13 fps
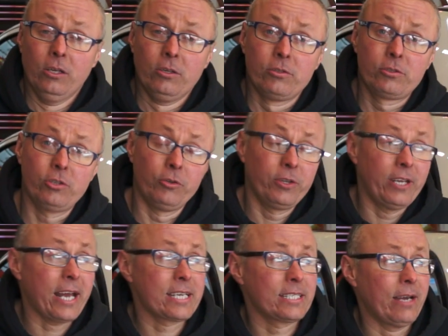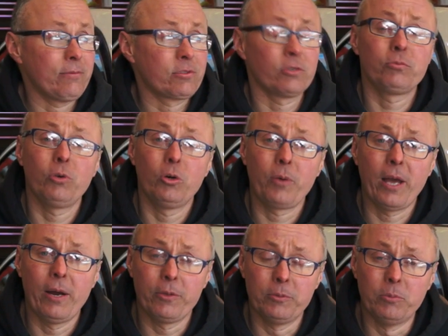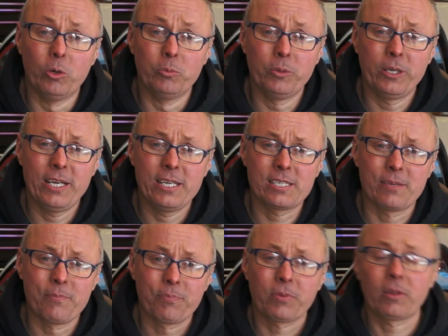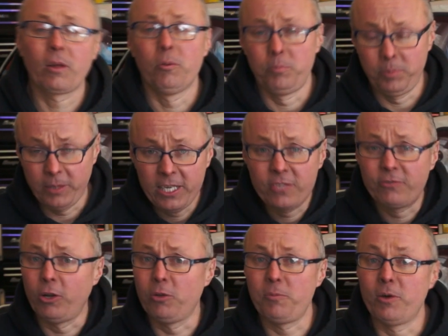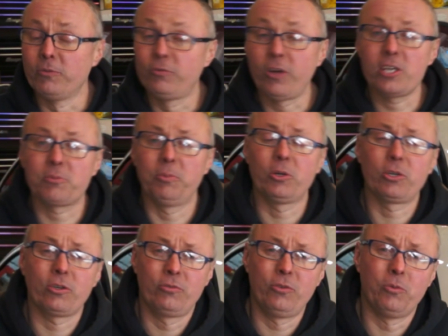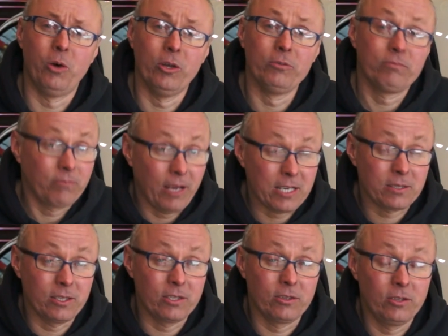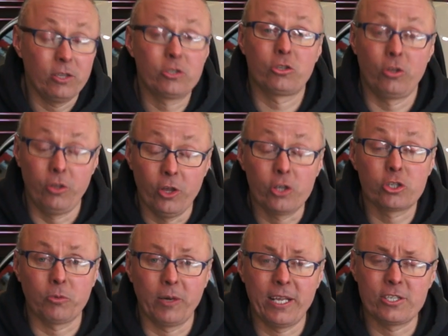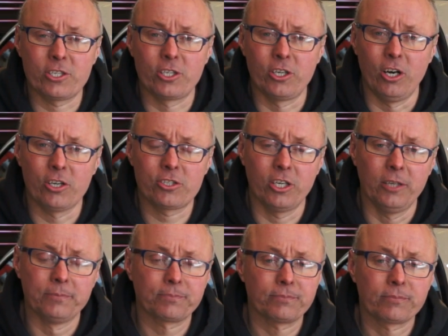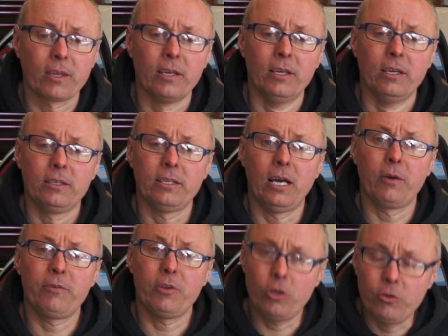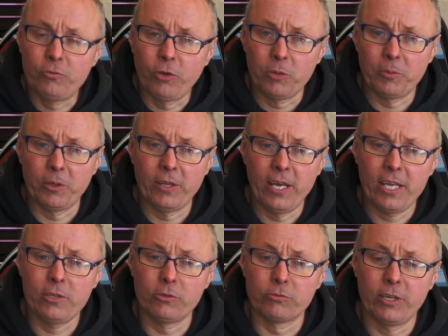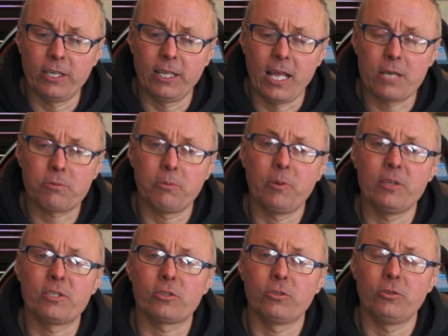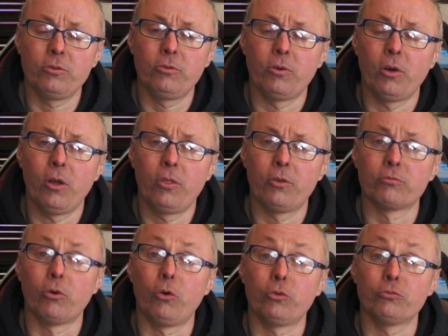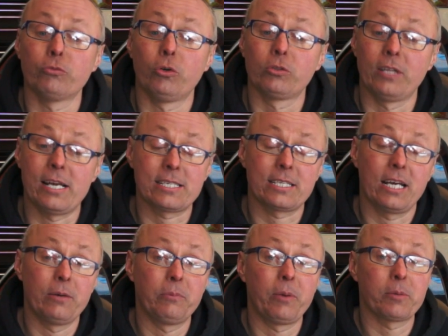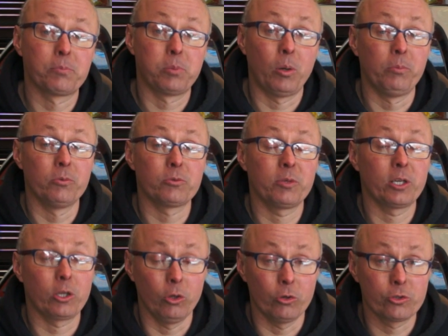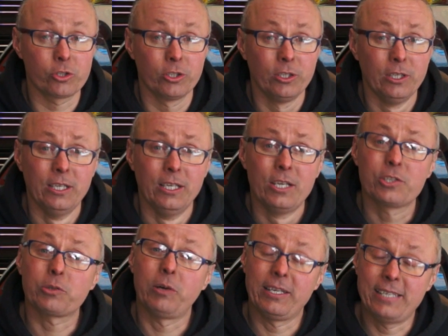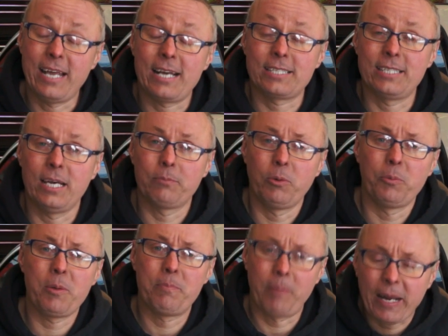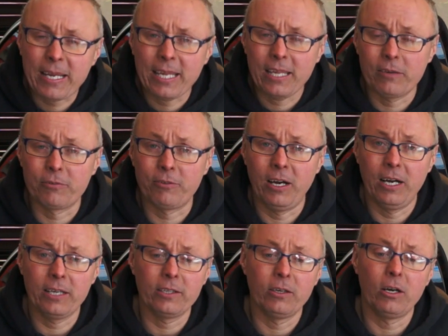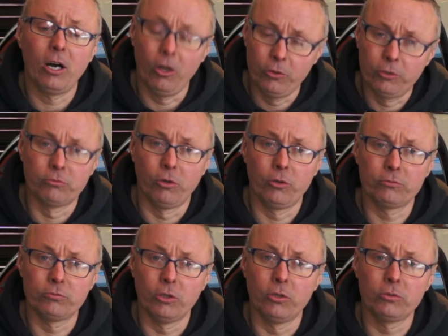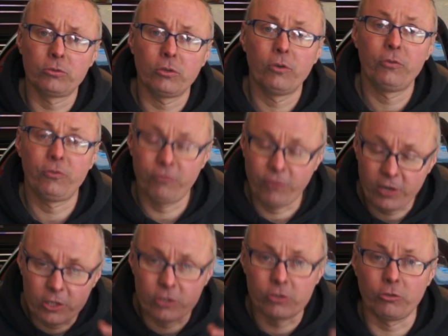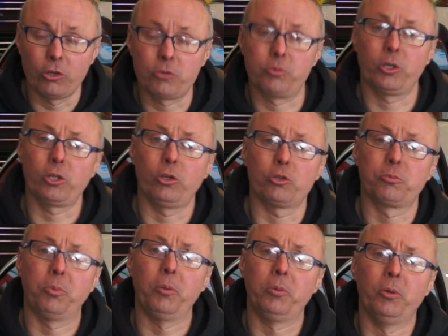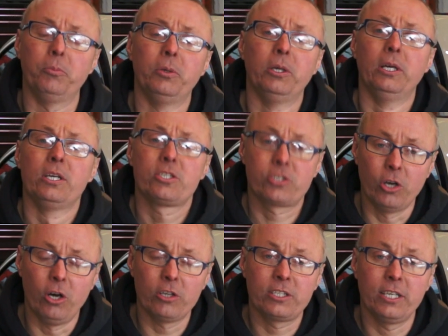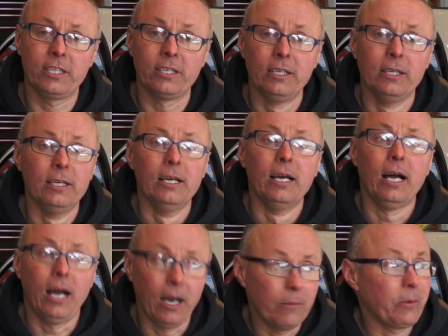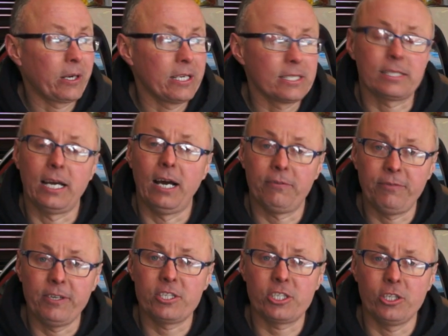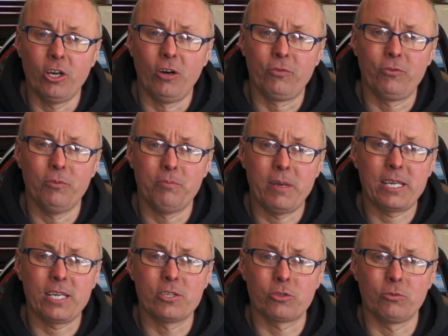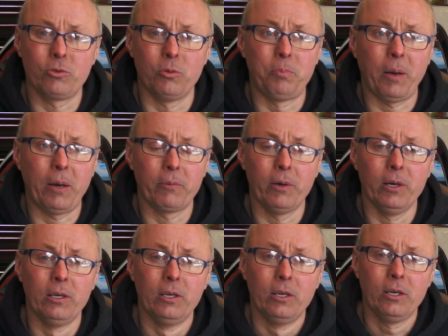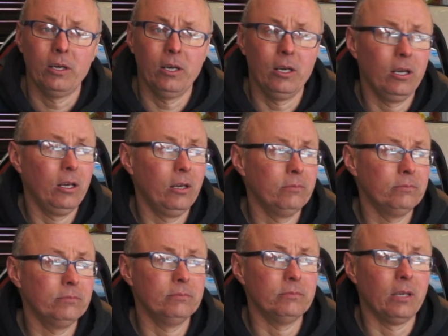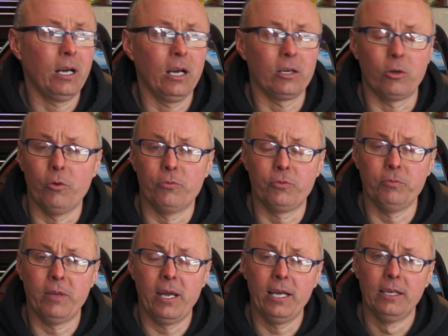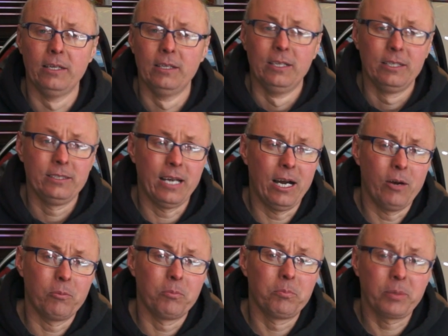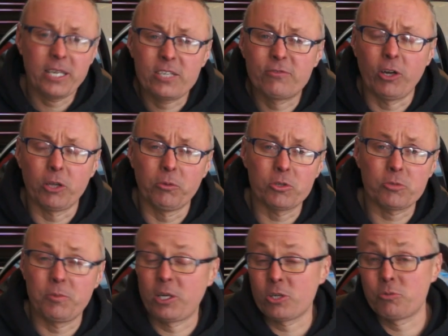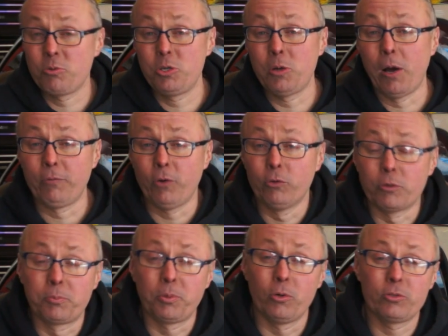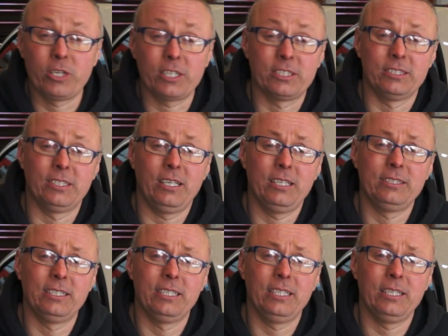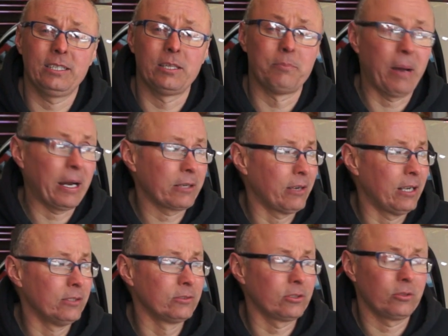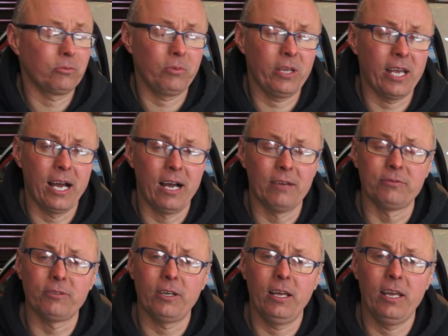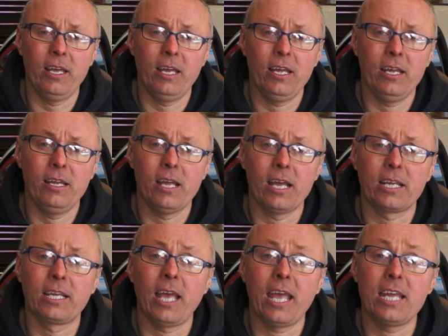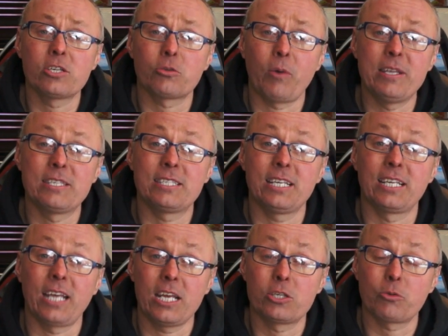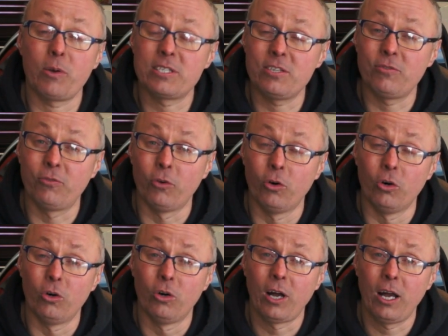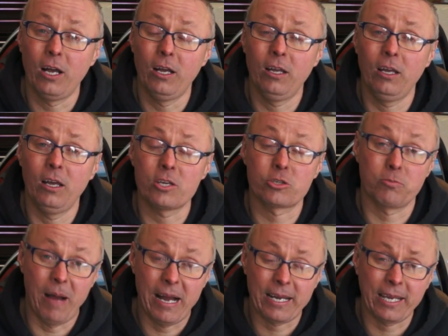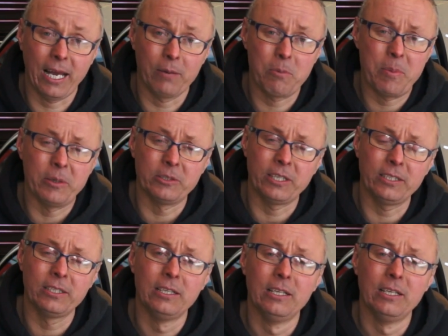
So the next steps of where we are at the moment is, please follow me on Facebook for one. That's the Twin Engine Corsa. Now if you do follow me on there, you'll realise when we went to the rolling road last time we had problems with the clutch. So our next step will be back at EFI on the rolling road, fingers crossed with the clutch problem sorted, and we can start finishing off and making some good power and going from there. Now please follow us because we do have other projects in the background. We have a K20, K24 smart car we're building.